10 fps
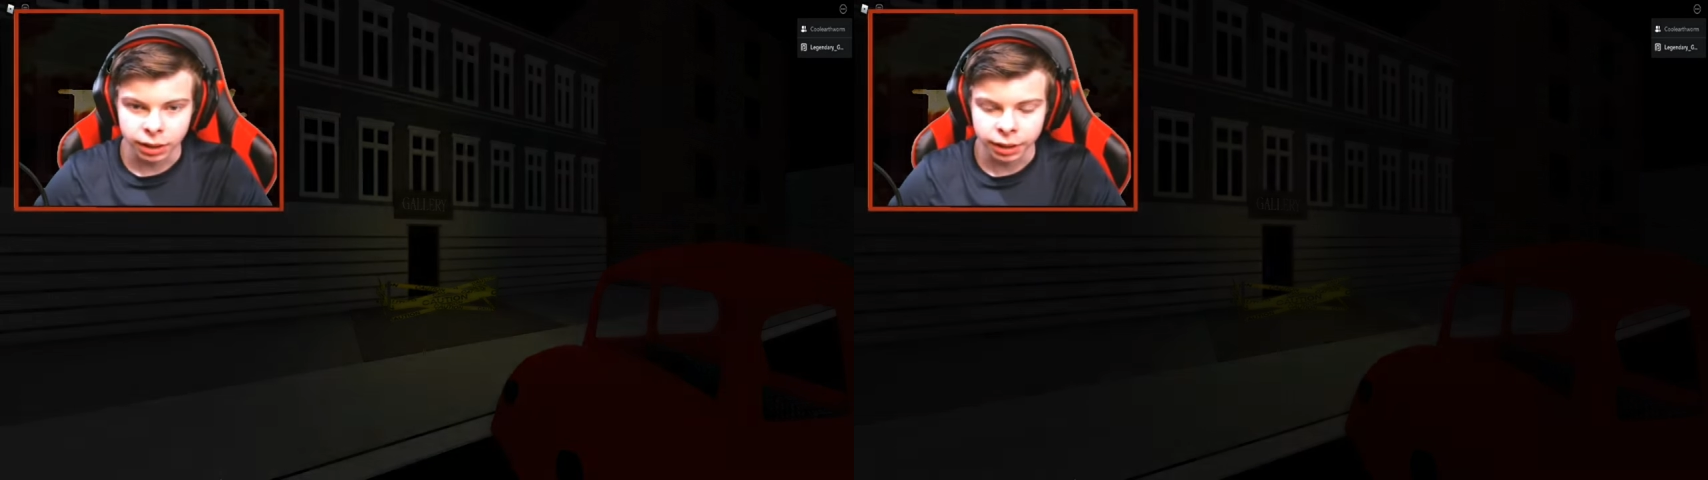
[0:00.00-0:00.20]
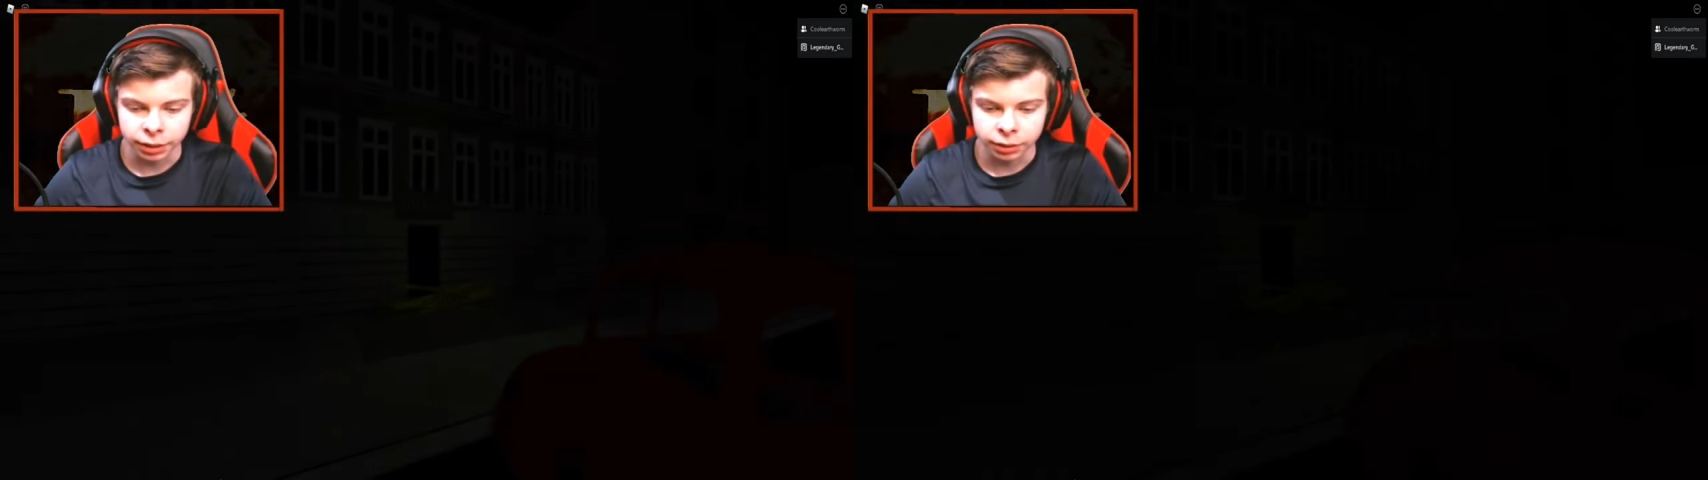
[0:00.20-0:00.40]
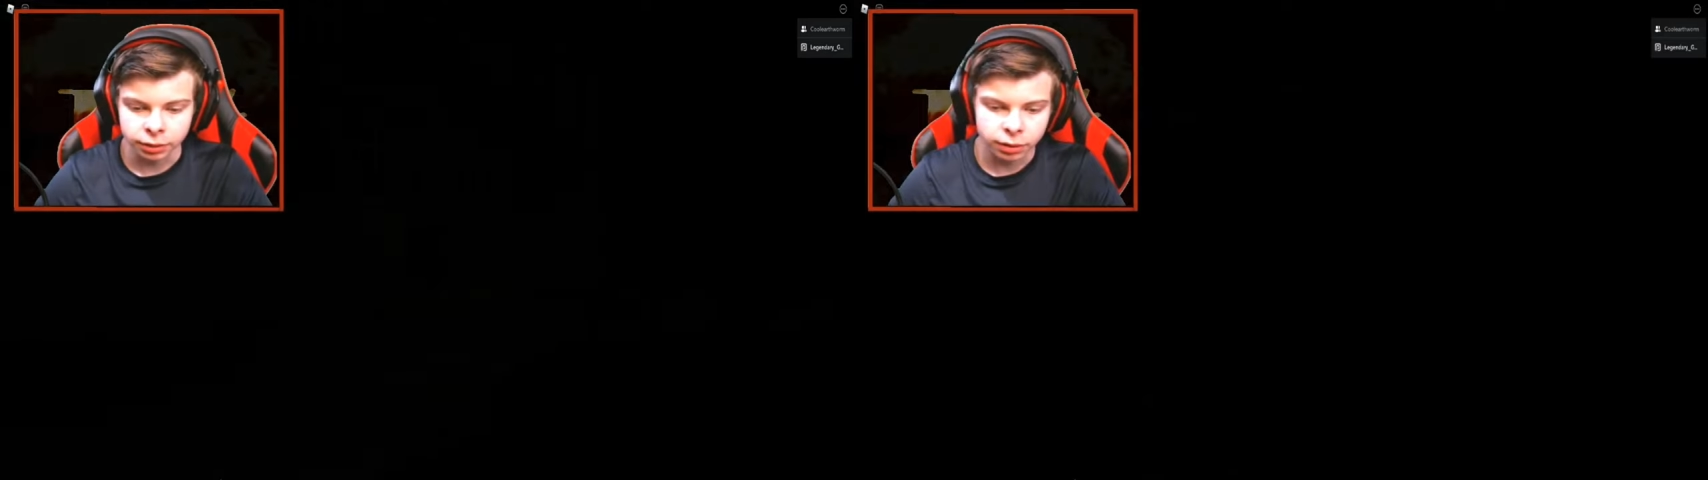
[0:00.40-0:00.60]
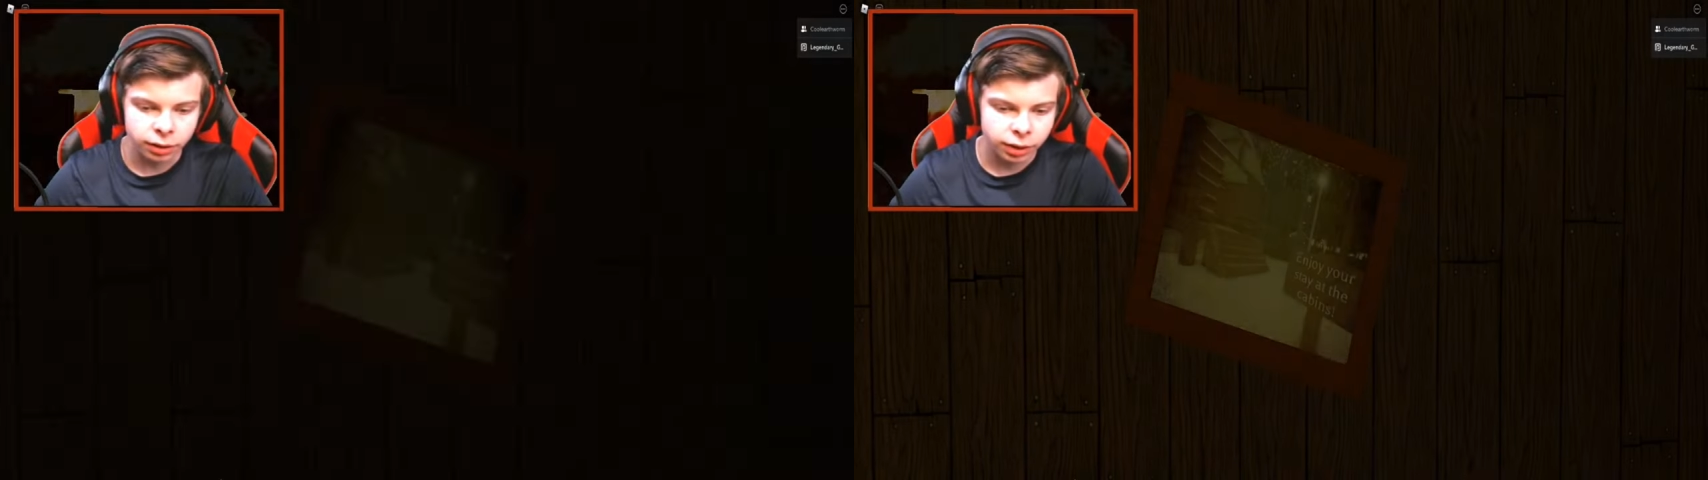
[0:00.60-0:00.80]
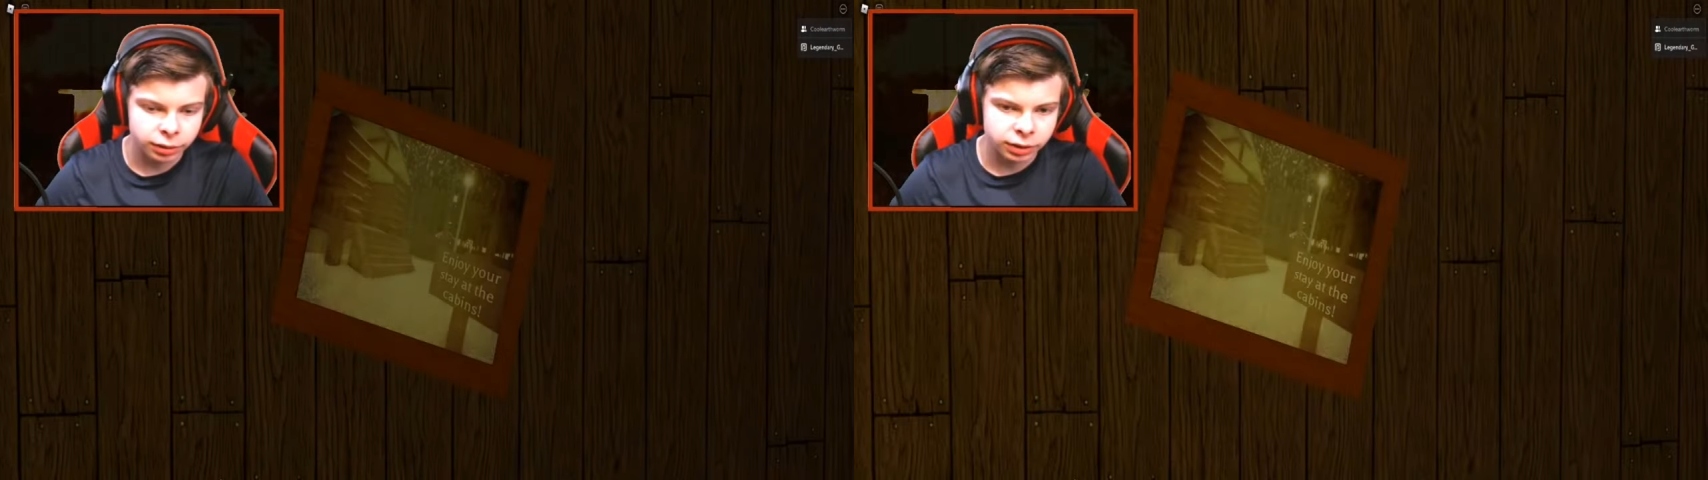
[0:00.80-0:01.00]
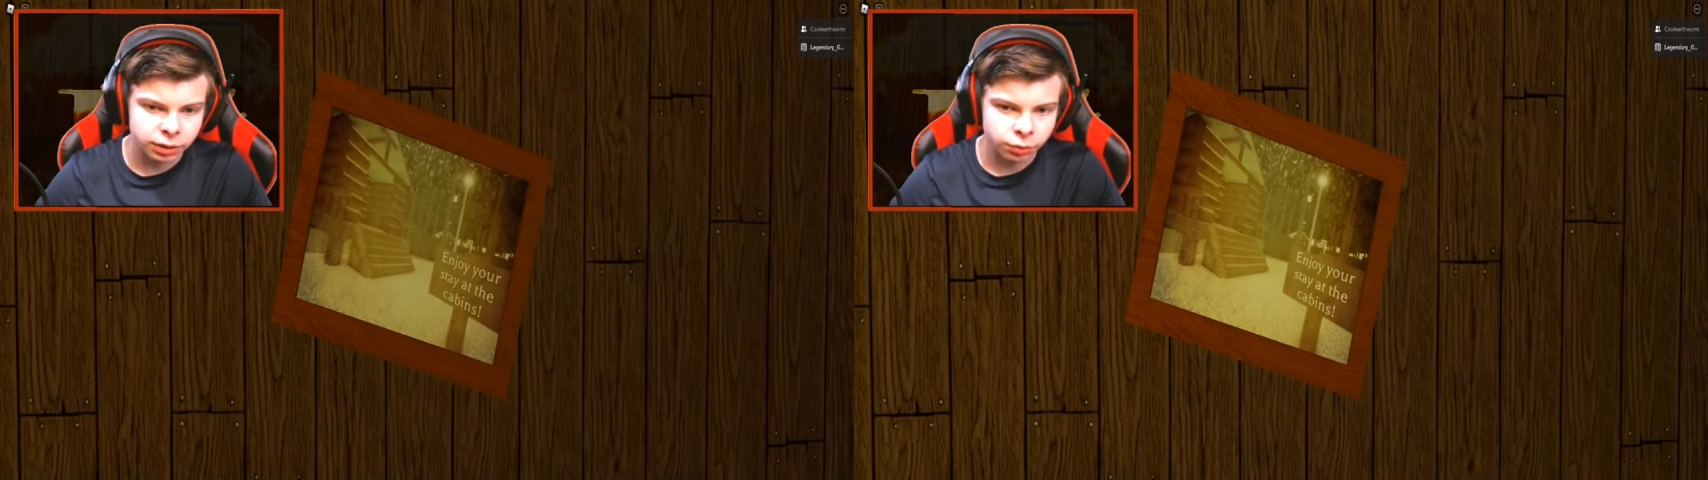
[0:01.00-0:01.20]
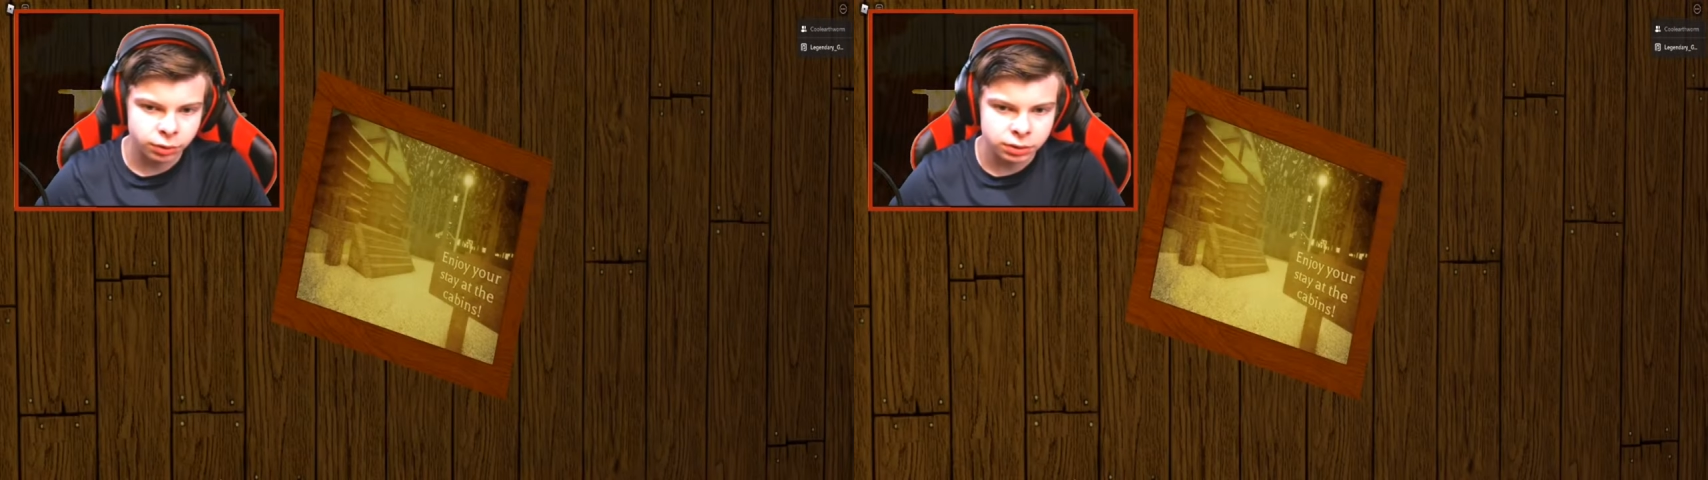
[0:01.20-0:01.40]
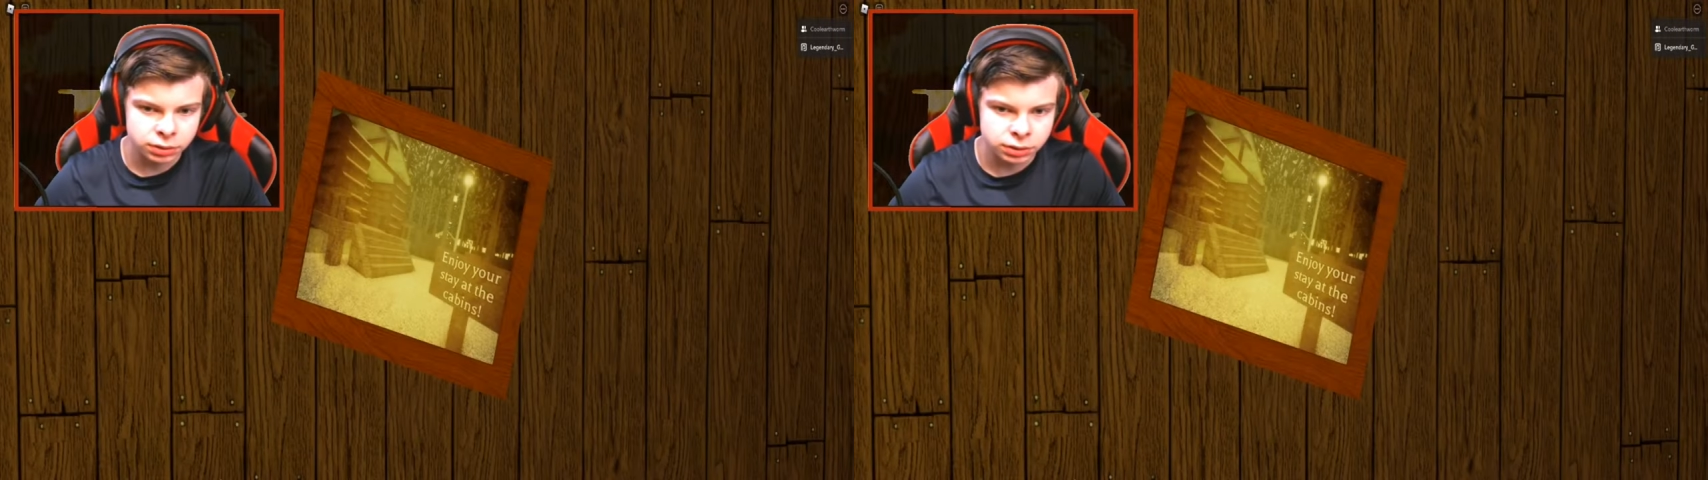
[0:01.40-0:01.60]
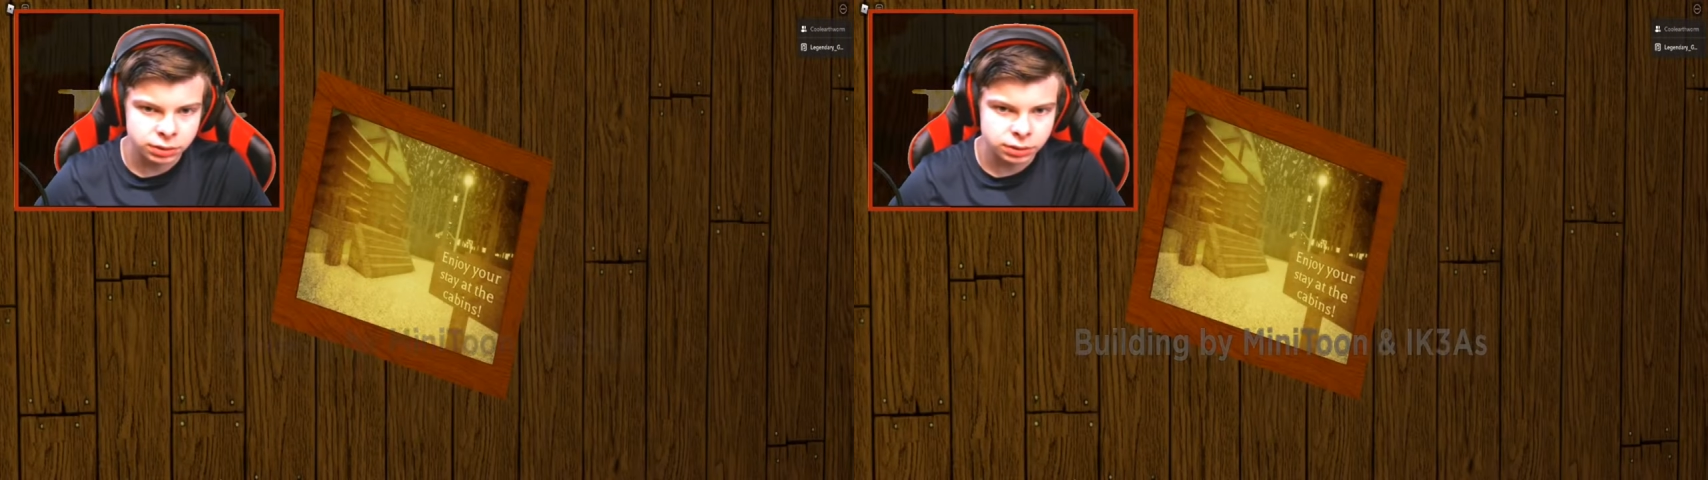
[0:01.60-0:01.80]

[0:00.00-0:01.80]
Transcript: and I think it was